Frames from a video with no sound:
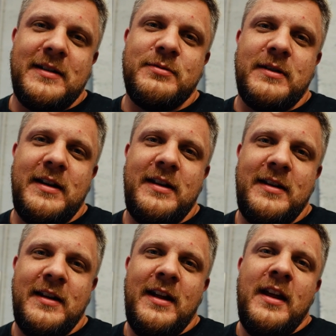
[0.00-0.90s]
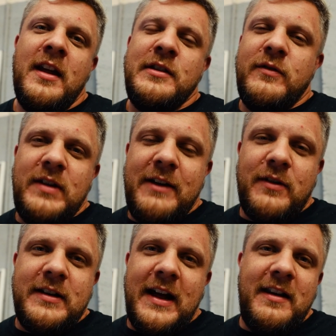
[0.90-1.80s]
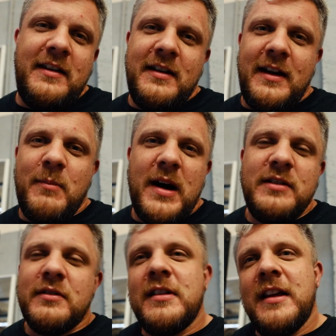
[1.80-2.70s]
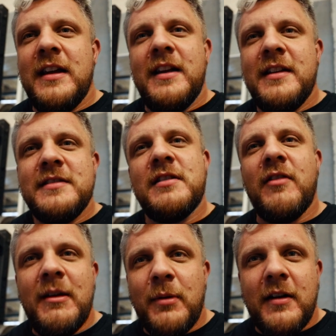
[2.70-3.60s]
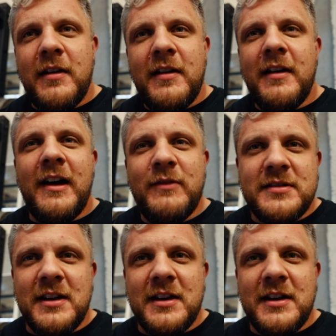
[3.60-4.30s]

That's why you've never done a manual day's labour, have you,